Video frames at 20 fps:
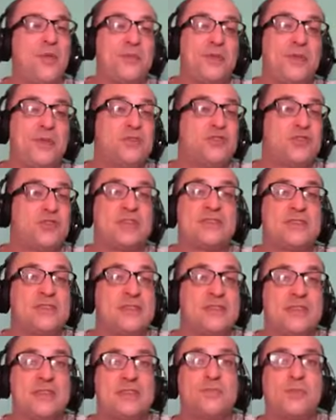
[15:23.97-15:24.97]
Just this
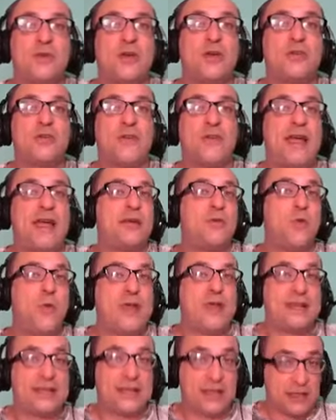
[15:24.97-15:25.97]
bureaucrat waiting
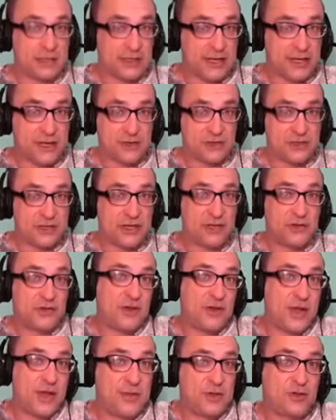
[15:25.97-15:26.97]
to collect your signature. How
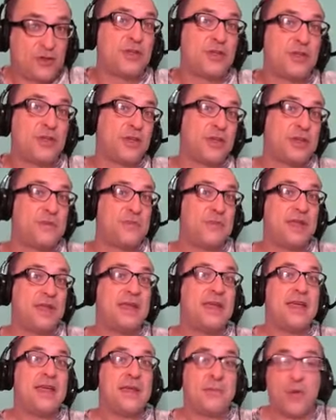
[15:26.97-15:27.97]
much trouble are you going to be?